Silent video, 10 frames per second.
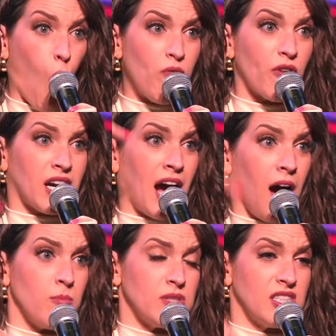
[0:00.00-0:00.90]

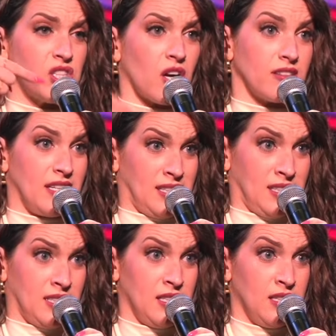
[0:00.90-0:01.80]
overcomes the darkness.